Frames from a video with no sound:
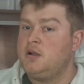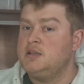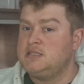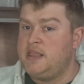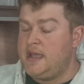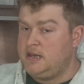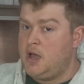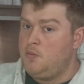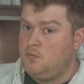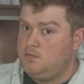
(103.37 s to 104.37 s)
because they
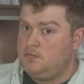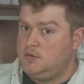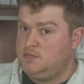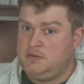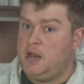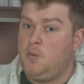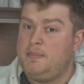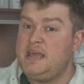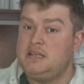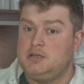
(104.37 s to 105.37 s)
don't want
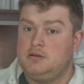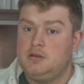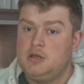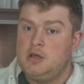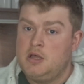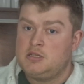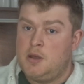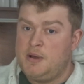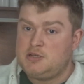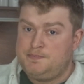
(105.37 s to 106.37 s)
to be eaten. So
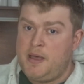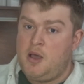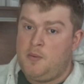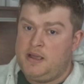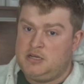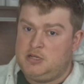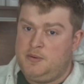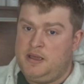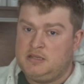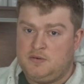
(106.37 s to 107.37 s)
a much better way to do
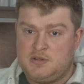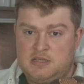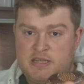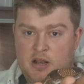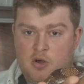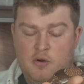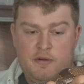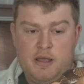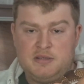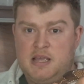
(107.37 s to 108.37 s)
it is obviously, say like
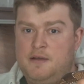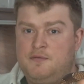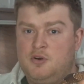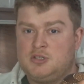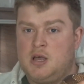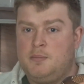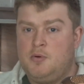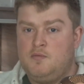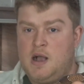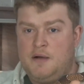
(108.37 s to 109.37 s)
Oreos here, for
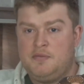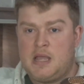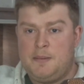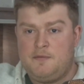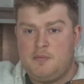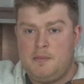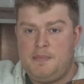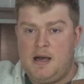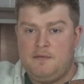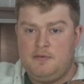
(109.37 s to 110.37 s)
example, rather than coming from
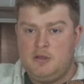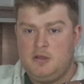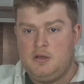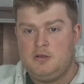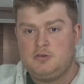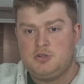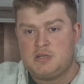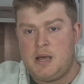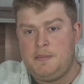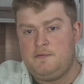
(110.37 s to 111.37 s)
above,
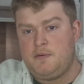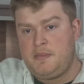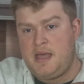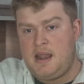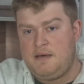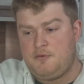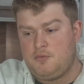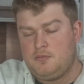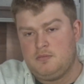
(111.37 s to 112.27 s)
just coming from their level.